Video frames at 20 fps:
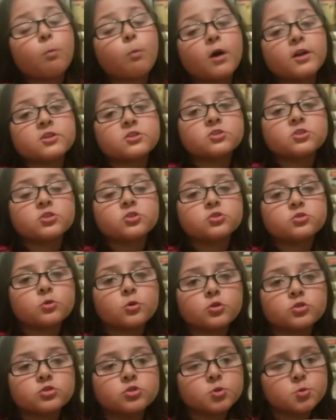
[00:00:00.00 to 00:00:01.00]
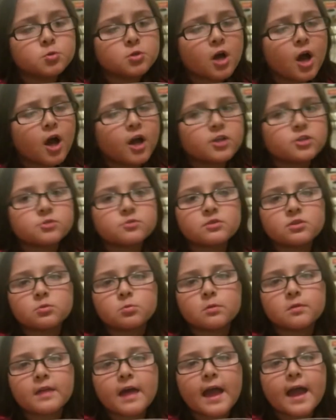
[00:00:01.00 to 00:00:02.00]
1 or 2 years old, do not use
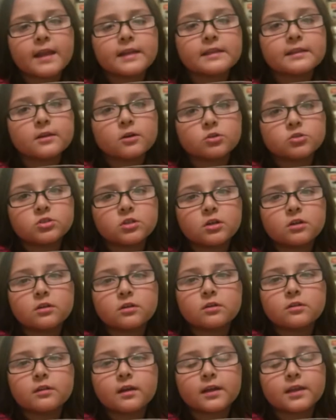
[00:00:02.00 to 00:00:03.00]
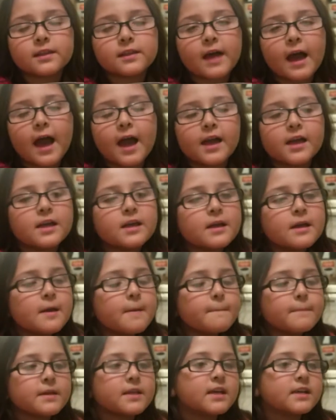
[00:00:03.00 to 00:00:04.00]
this with any little children like that,
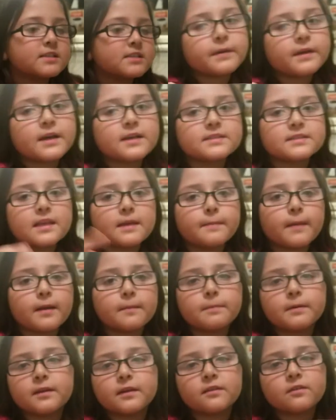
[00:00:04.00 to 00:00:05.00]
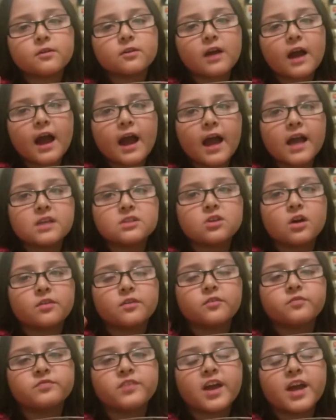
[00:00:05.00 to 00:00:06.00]
because they might put it in their eyes,
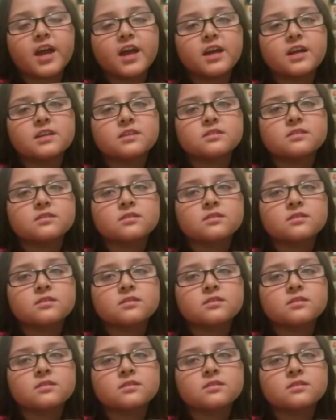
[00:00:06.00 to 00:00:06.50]
on their face,